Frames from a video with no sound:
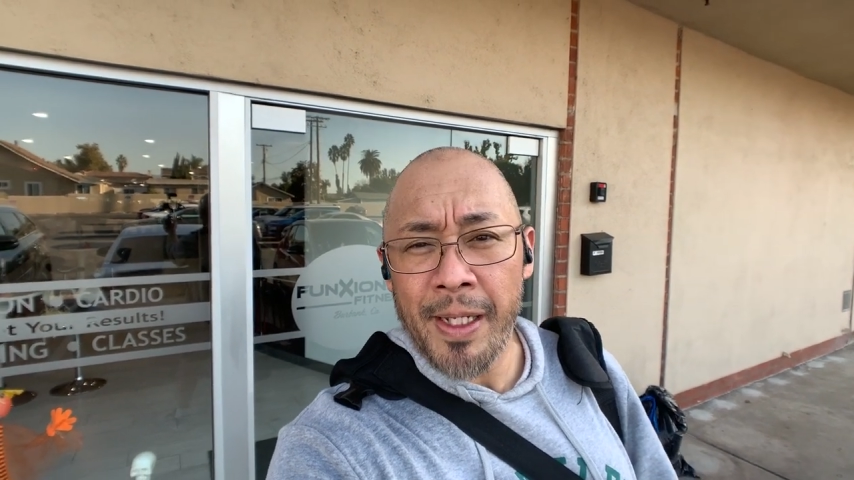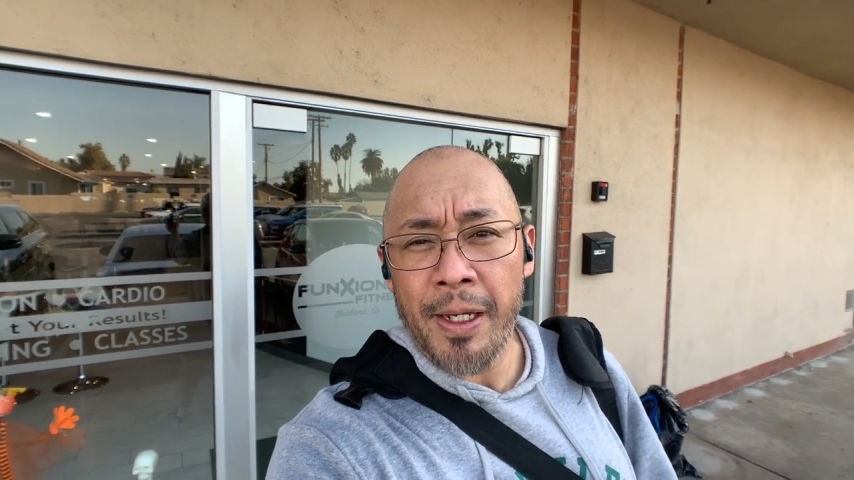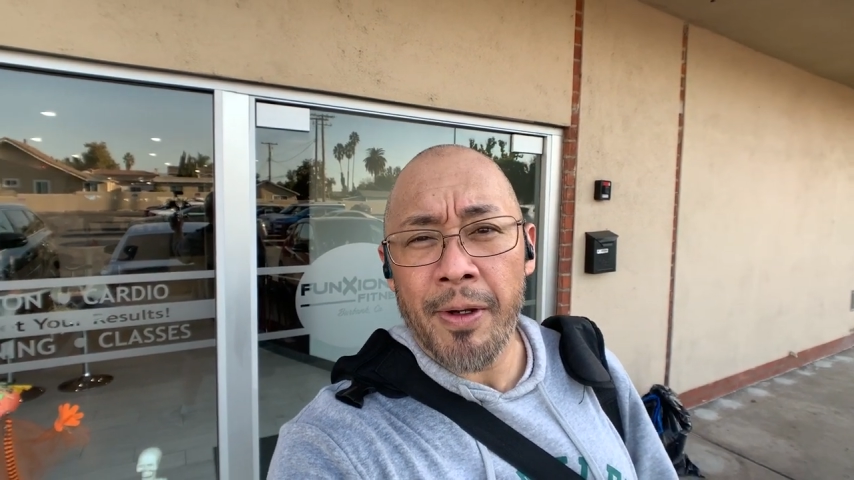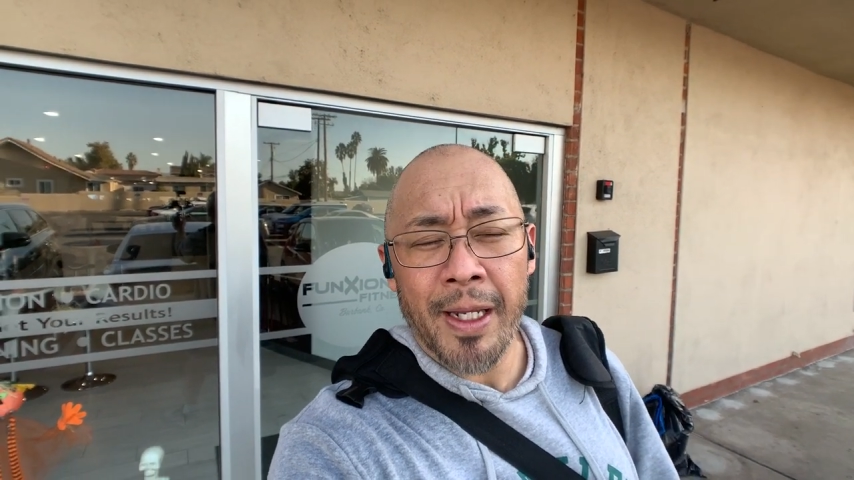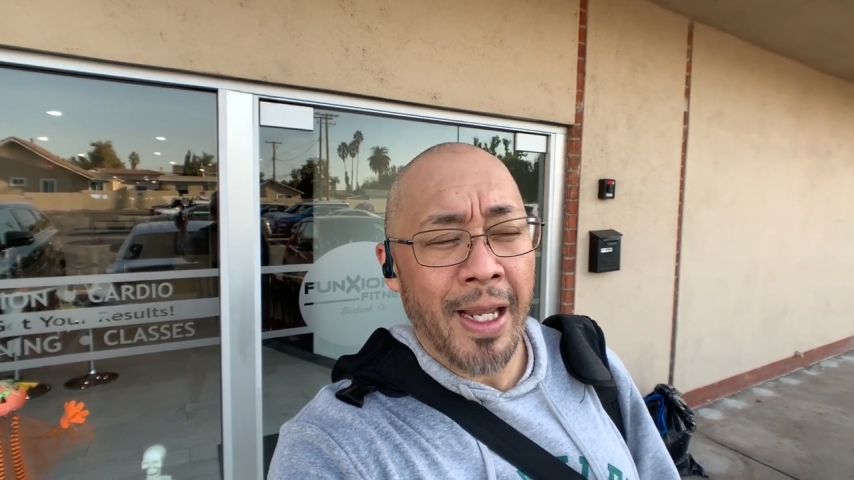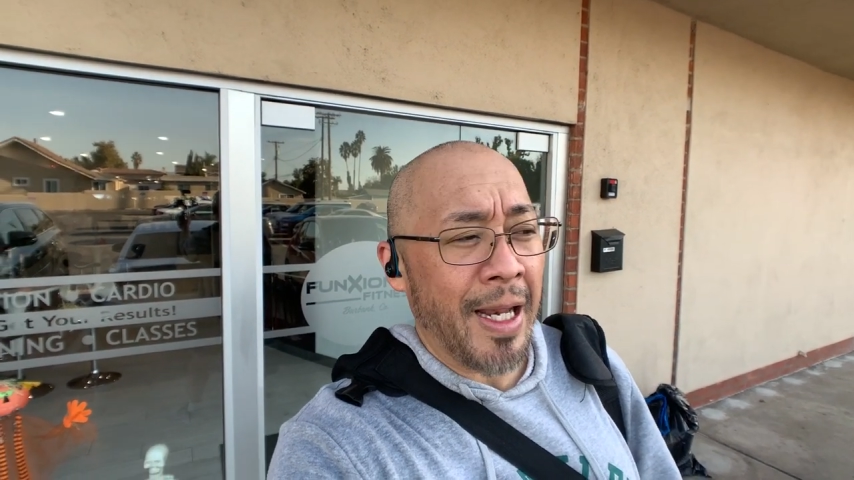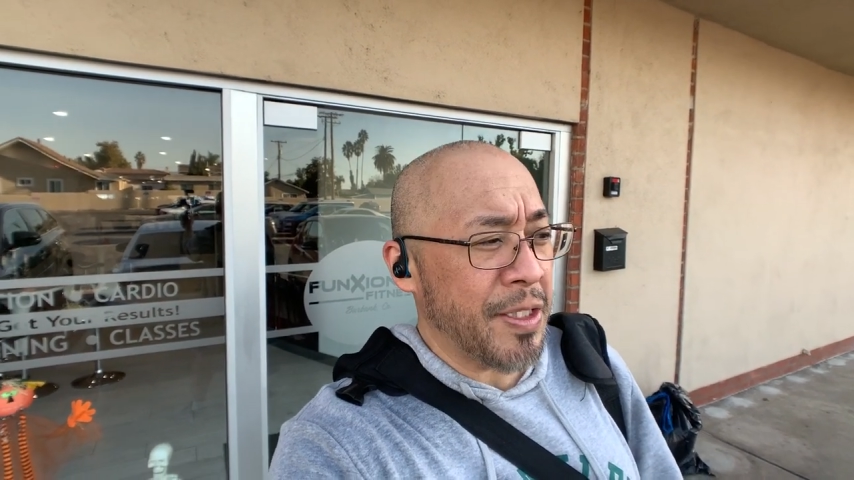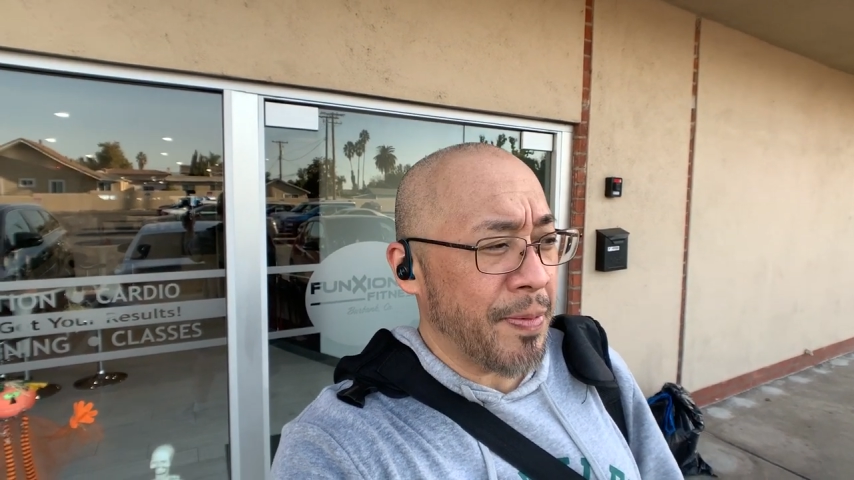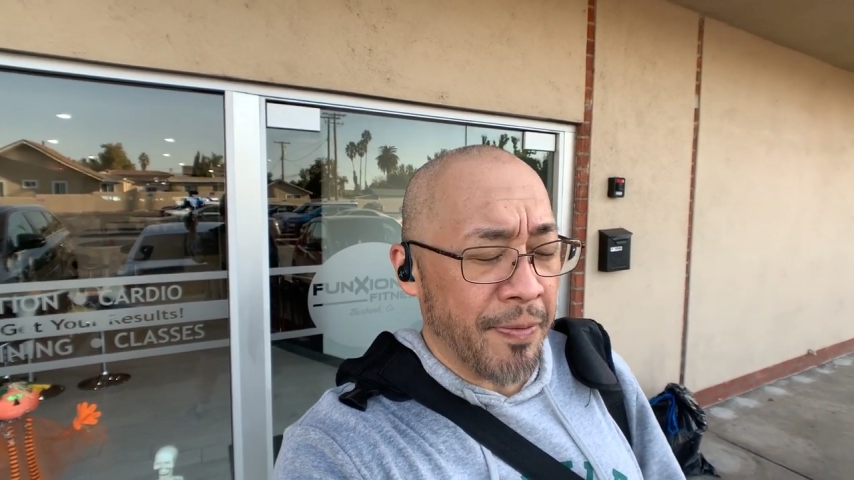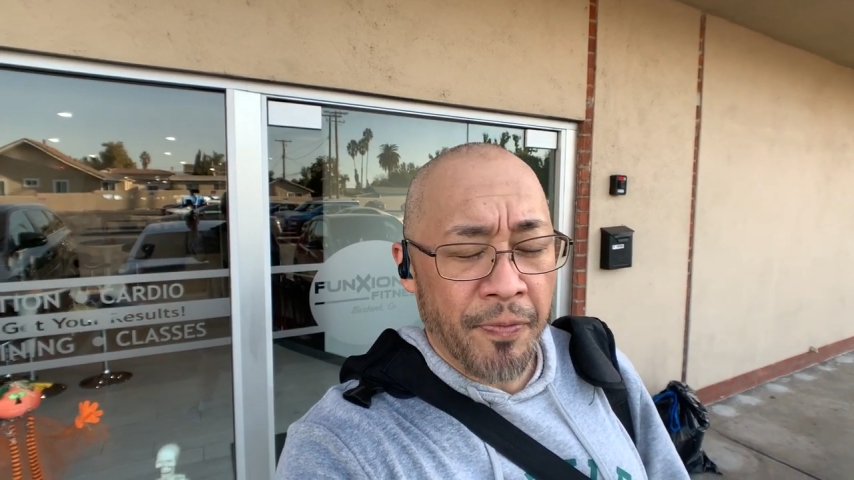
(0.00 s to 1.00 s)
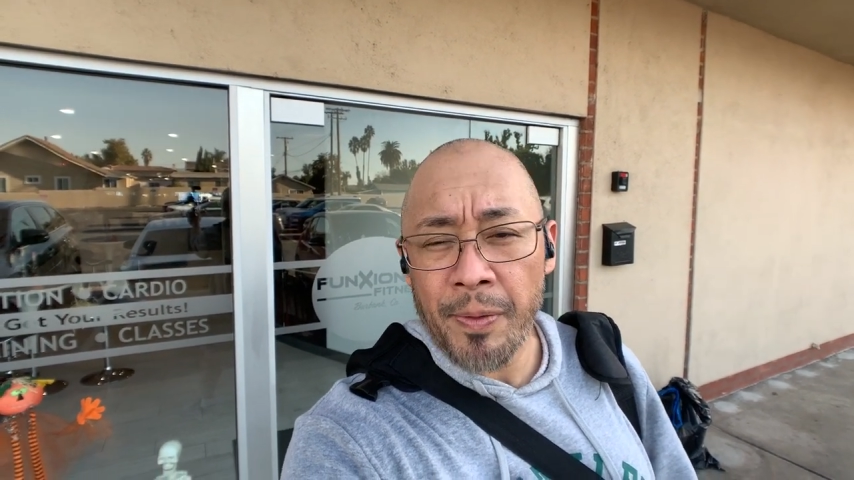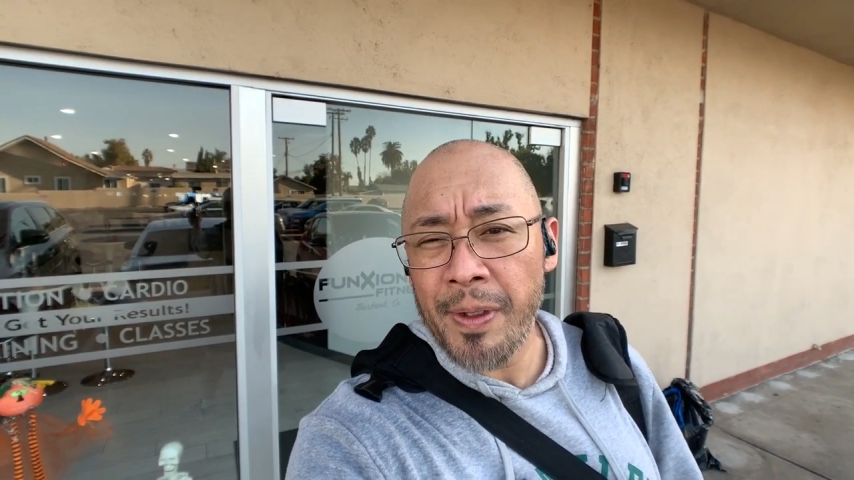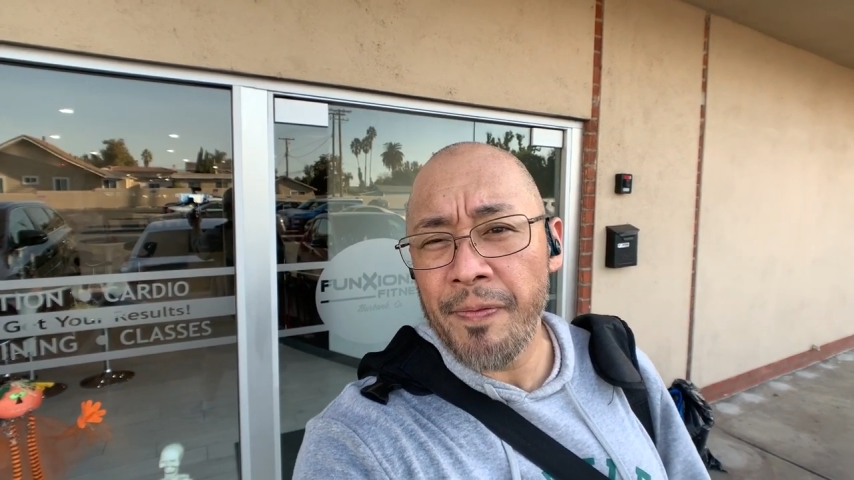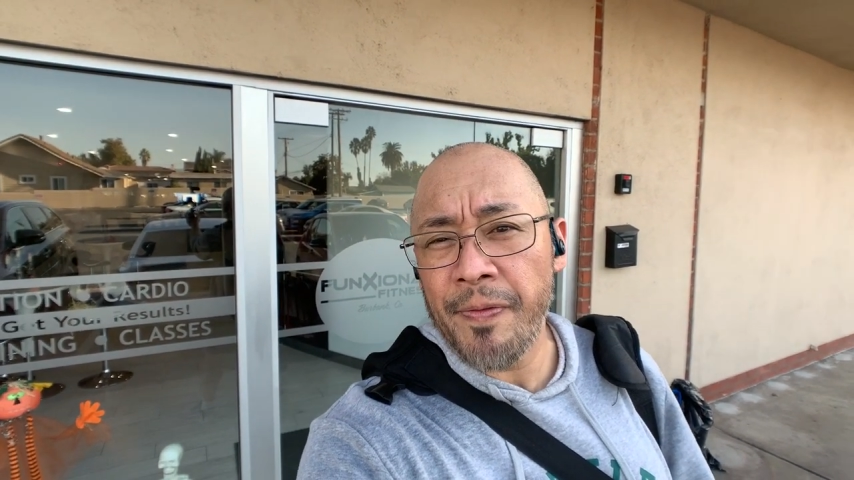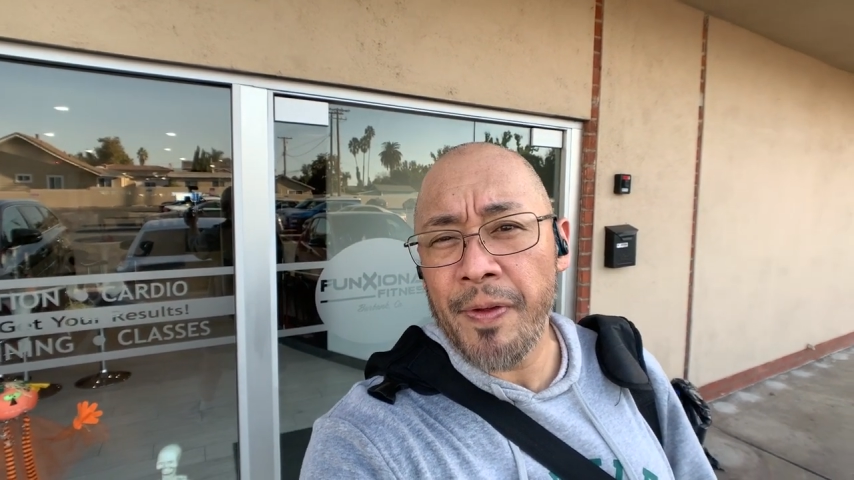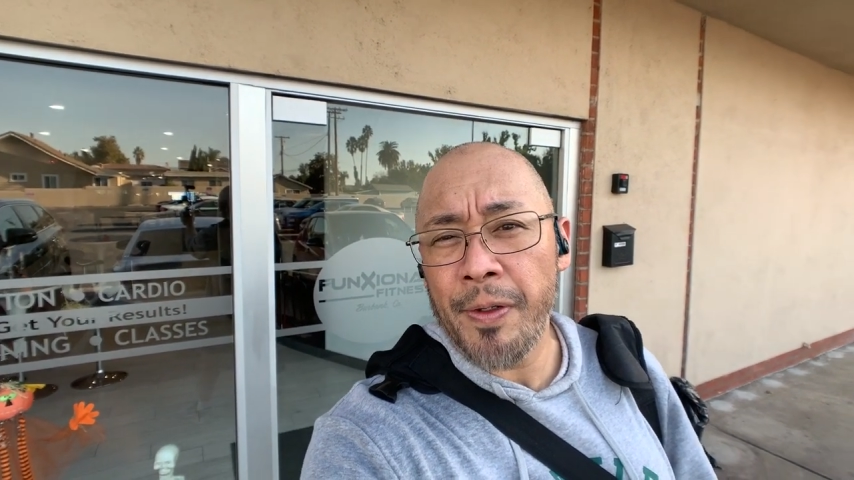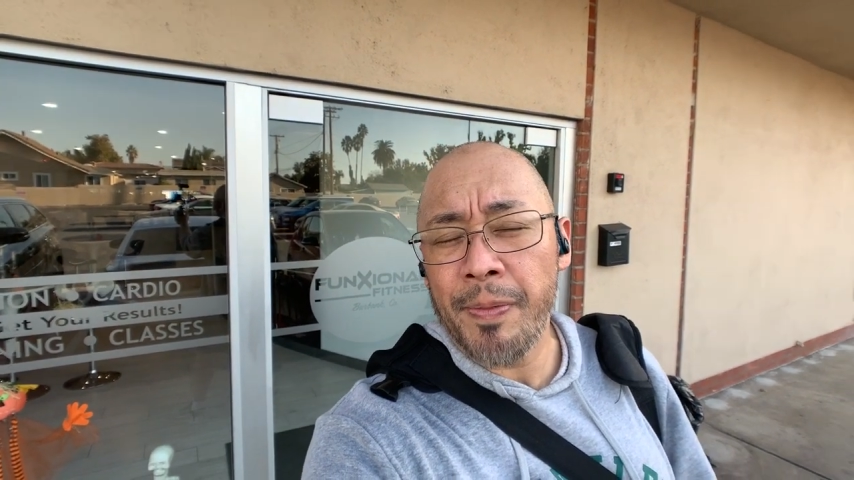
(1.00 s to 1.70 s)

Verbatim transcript: hearing and it's been informative of you,